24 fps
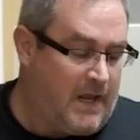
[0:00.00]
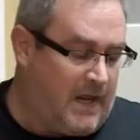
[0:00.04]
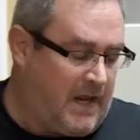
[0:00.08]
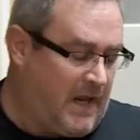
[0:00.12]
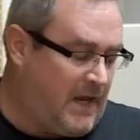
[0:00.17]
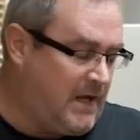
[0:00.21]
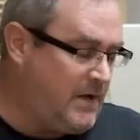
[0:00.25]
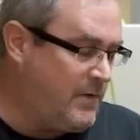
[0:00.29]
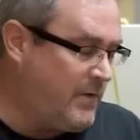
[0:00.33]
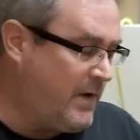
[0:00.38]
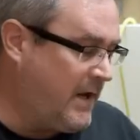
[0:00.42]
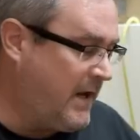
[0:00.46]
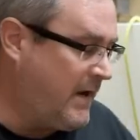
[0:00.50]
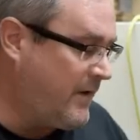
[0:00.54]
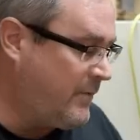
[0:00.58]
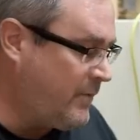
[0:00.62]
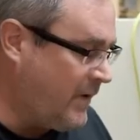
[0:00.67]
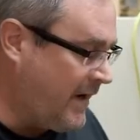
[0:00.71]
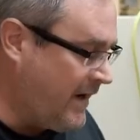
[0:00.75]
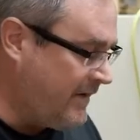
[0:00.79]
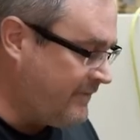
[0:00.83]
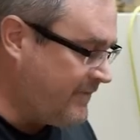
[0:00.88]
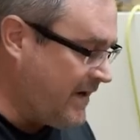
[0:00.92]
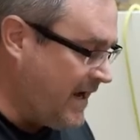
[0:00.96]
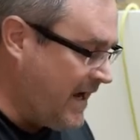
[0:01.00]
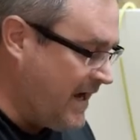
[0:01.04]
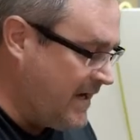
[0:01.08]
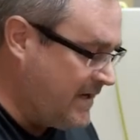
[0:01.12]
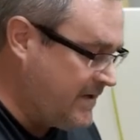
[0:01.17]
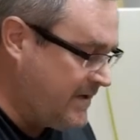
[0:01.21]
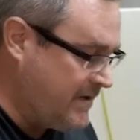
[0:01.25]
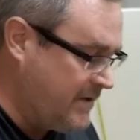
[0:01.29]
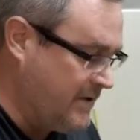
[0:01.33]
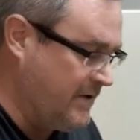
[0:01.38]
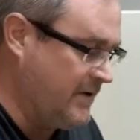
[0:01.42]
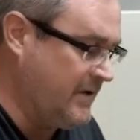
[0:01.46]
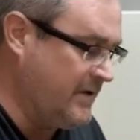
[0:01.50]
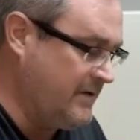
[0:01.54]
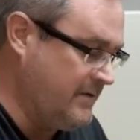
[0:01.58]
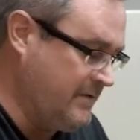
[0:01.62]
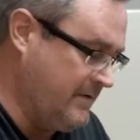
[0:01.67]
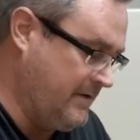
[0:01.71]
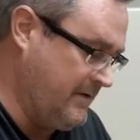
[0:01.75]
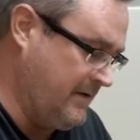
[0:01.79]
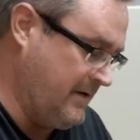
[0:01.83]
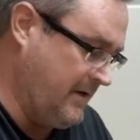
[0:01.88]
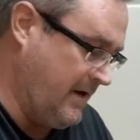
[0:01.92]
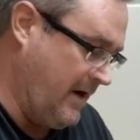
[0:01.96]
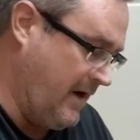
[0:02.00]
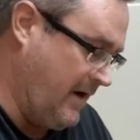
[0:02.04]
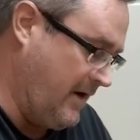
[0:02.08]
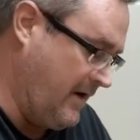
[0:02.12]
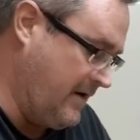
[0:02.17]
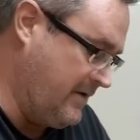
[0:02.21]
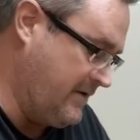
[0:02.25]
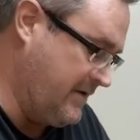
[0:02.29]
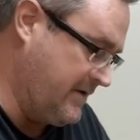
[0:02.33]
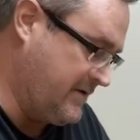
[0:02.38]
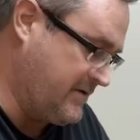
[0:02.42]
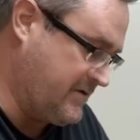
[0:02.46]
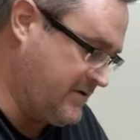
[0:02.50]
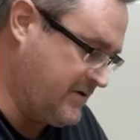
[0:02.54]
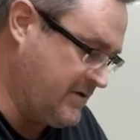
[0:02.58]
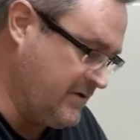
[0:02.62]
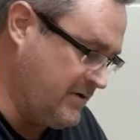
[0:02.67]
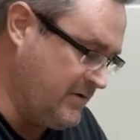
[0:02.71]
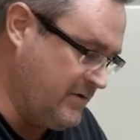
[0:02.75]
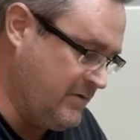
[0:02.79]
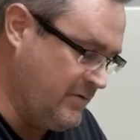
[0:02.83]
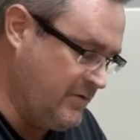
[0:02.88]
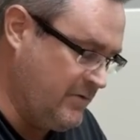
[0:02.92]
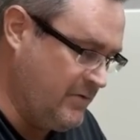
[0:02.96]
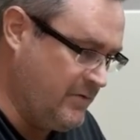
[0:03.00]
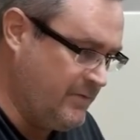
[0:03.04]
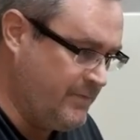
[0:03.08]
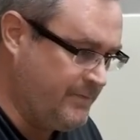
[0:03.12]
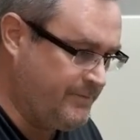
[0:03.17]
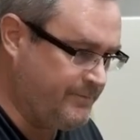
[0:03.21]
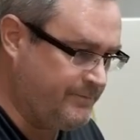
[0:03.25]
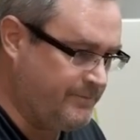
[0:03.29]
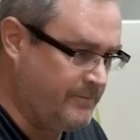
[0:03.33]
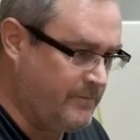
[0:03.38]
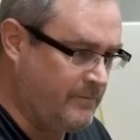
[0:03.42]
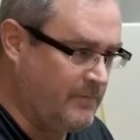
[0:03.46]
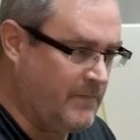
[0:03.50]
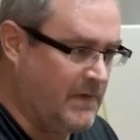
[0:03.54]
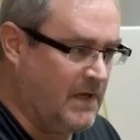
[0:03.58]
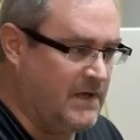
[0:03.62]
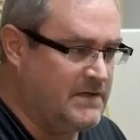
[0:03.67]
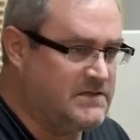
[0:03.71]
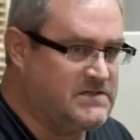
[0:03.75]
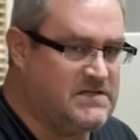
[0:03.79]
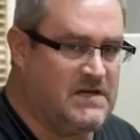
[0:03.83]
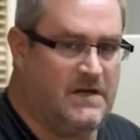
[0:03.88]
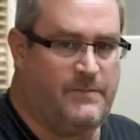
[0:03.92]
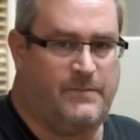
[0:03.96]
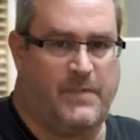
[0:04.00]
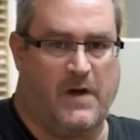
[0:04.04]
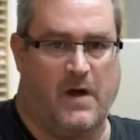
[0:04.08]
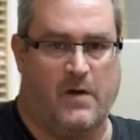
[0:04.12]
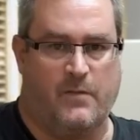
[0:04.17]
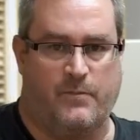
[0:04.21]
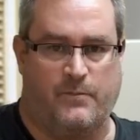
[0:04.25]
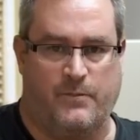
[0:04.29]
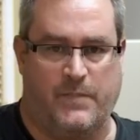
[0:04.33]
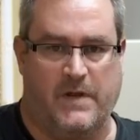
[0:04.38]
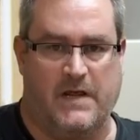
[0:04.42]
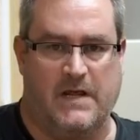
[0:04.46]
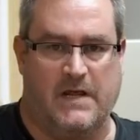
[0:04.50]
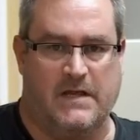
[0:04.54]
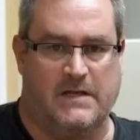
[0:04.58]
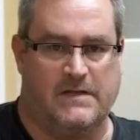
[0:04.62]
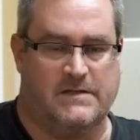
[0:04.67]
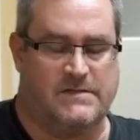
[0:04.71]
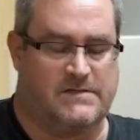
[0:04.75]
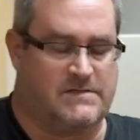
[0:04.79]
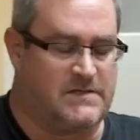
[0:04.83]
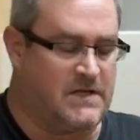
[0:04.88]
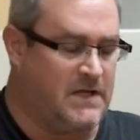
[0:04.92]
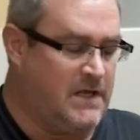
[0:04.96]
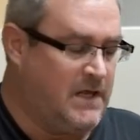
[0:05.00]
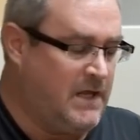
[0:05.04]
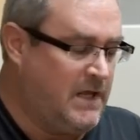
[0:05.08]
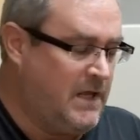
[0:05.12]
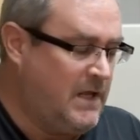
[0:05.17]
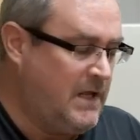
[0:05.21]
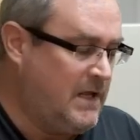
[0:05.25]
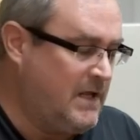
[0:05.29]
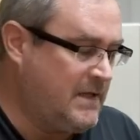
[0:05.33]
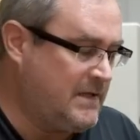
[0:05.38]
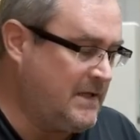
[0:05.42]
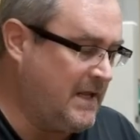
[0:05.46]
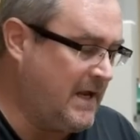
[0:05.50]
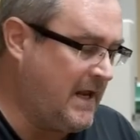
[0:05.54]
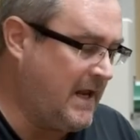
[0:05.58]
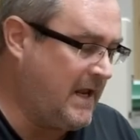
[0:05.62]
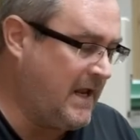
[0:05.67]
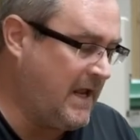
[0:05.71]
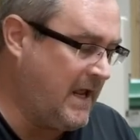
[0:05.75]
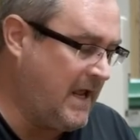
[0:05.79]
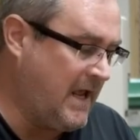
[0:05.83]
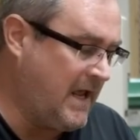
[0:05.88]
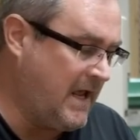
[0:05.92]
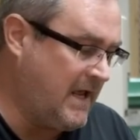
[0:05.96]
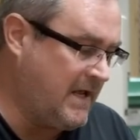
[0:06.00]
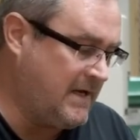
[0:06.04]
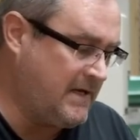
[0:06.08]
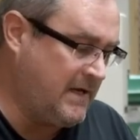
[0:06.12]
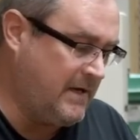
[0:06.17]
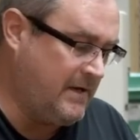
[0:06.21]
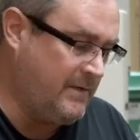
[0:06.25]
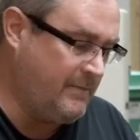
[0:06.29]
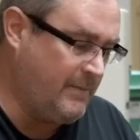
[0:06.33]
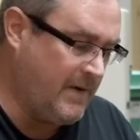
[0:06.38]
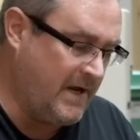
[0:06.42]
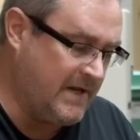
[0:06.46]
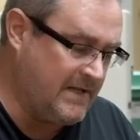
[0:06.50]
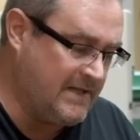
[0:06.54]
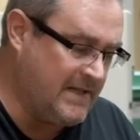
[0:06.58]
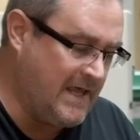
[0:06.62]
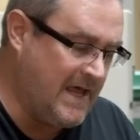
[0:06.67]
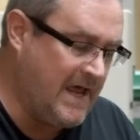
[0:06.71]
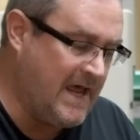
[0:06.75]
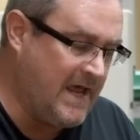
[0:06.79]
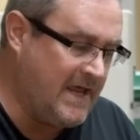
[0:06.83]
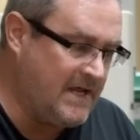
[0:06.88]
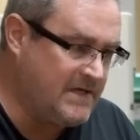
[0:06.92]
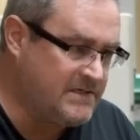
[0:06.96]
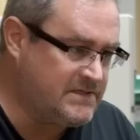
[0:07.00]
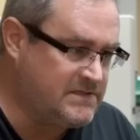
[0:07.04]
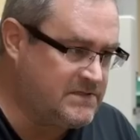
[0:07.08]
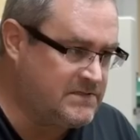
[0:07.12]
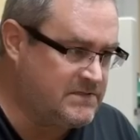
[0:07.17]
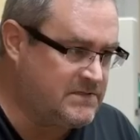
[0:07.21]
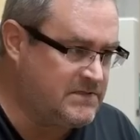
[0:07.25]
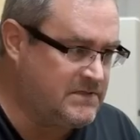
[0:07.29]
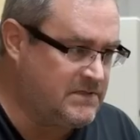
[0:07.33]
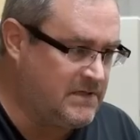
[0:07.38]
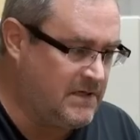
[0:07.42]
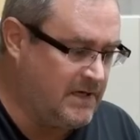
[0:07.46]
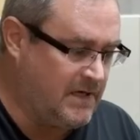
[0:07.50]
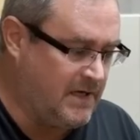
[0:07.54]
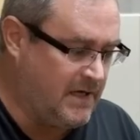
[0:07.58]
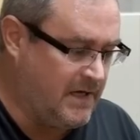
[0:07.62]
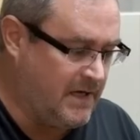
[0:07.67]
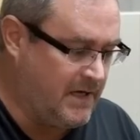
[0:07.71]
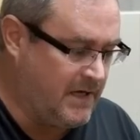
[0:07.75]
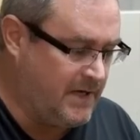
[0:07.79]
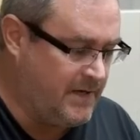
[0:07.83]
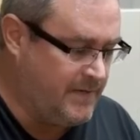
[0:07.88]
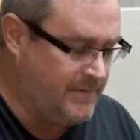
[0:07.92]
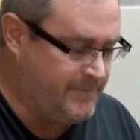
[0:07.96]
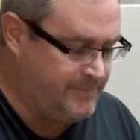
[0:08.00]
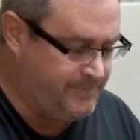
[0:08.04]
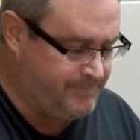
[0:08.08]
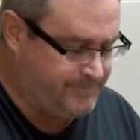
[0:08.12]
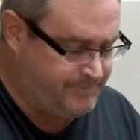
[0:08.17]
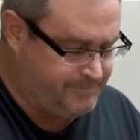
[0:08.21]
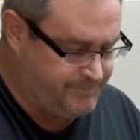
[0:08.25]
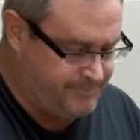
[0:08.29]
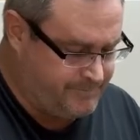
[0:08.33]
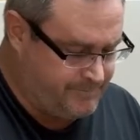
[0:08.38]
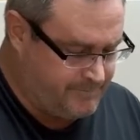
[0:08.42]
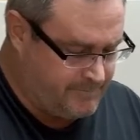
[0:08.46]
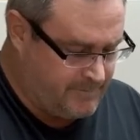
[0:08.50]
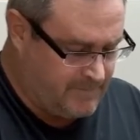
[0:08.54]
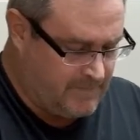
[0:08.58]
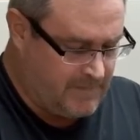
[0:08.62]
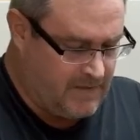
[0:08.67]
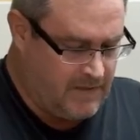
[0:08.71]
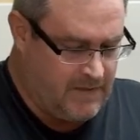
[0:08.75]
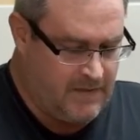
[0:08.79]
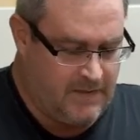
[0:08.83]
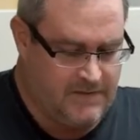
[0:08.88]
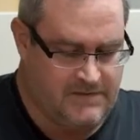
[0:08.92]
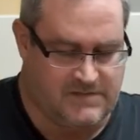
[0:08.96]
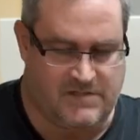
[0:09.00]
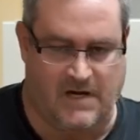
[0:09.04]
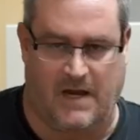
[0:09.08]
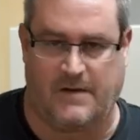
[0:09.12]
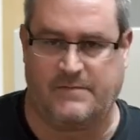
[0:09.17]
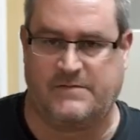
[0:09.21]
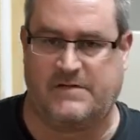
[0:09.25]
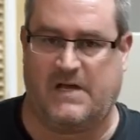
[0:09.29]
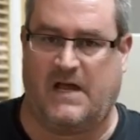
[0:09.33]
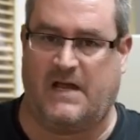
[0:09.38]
Anyway, what I've got here are the 2 tip-out bins that I had in my last chop saw